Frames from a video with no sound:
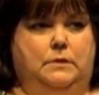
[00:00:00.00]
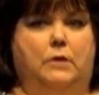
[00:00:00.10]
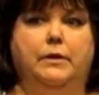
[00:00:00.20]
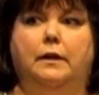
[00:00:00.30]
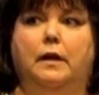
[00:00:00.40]

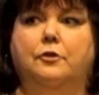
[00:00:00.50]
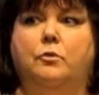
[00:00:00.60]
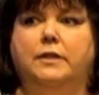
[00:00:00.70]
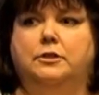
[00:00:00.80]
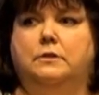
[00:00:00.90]
Okay, other
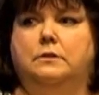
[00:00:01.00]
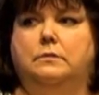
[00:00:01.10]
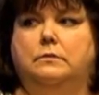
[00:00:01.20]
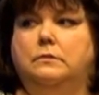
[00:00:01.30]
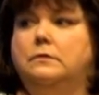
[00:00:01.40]
questions?
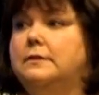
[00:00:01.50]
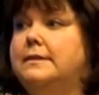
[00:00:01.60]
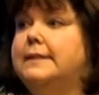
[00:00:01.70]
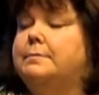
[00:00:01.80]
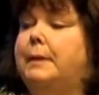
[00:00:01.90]

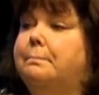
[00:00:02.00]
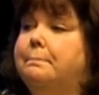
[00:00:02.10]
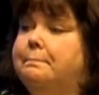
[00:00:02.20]
Yes, ma'am.